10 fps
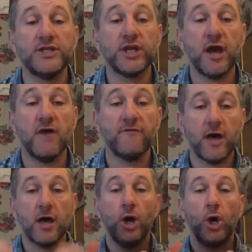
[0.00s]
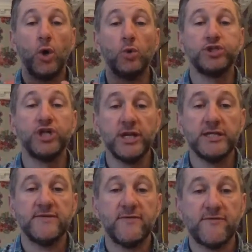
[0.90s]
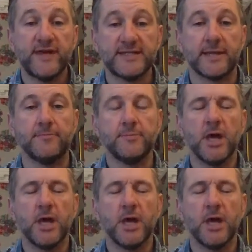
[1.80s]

to cover alternative investing.